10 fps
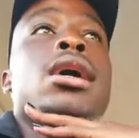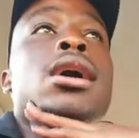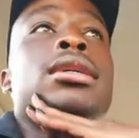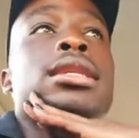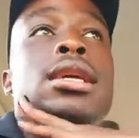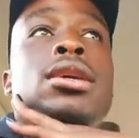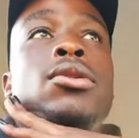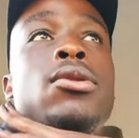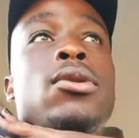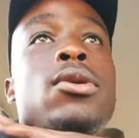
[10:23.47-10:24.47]
I was like,
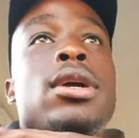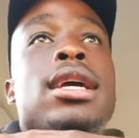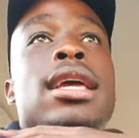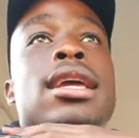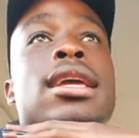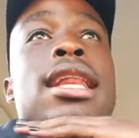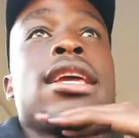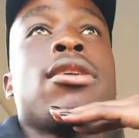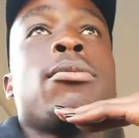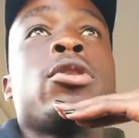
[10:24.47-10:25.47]
yo,
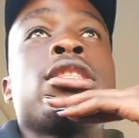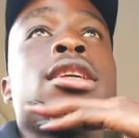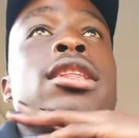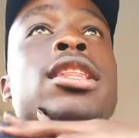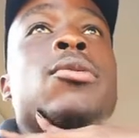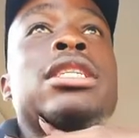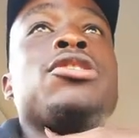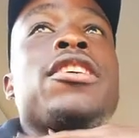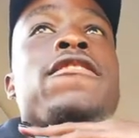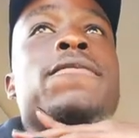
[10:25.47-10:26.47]
like, because they wanted
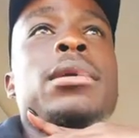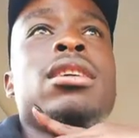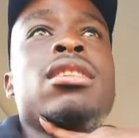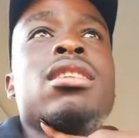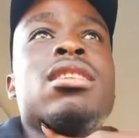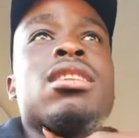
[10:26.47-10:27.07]
to give me,